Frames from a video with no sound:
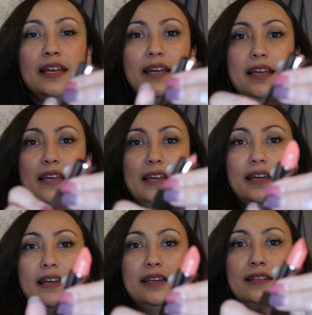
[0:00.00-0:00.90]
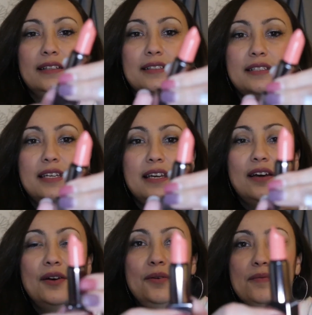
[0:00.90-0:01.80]
And let's see.
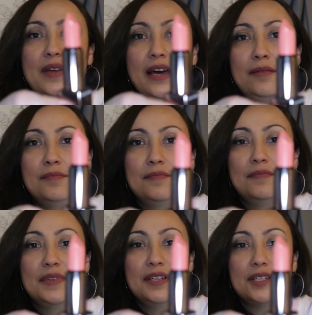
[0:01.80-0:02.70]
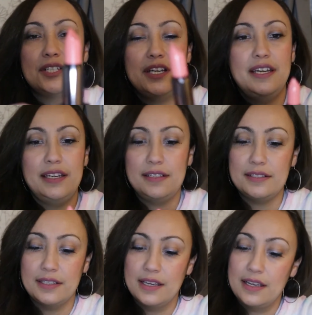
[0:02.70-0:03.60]
Oh, yep, there she
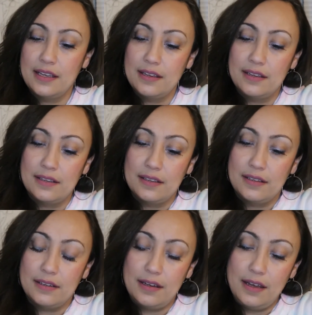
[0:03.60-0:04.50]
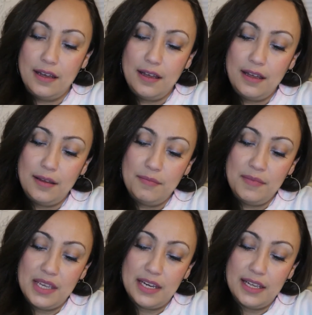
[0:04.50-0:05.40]
is.
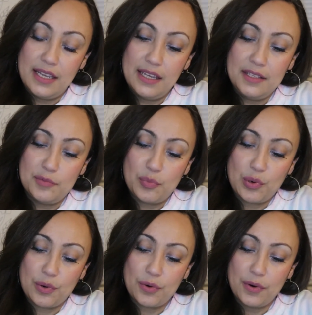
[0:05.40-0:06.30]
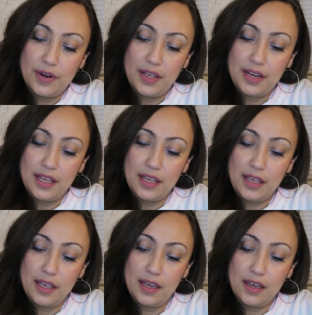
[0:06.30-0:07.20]
It is
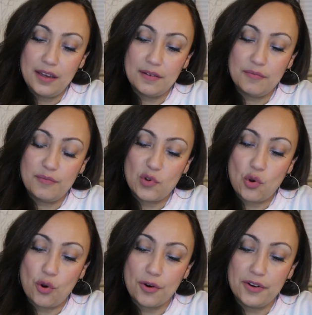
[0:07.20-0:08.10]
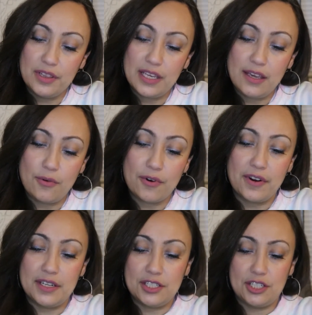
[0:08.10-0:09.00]
pretty corally
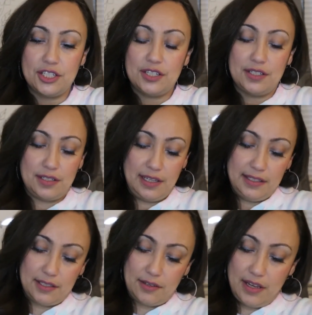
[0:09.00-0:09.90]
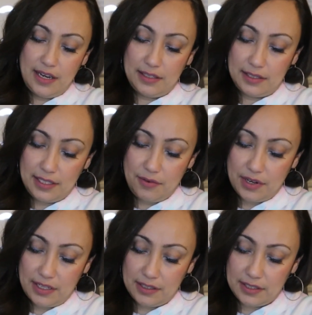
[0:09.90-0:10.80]
orange. Let's go ahead and see what
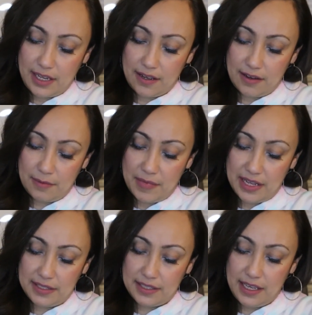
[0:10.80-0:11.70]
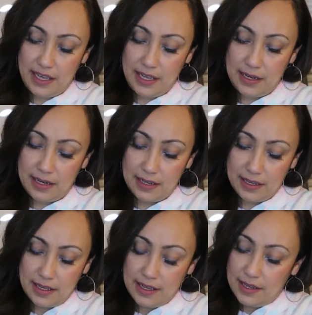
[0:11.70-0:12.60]
it looks like on my skin.
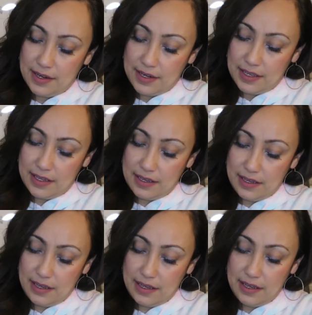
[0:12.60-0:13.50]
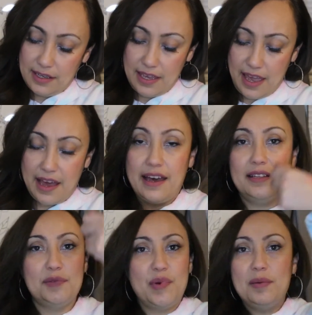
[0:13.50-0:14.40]
Yeah,
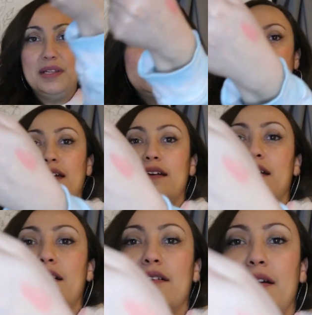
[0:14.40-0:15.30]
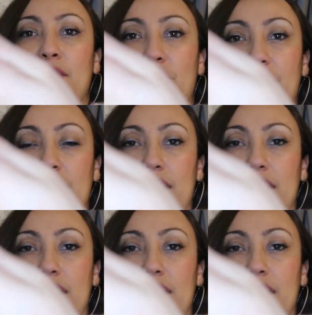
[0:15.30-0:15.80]
it's probably not a color I'm going to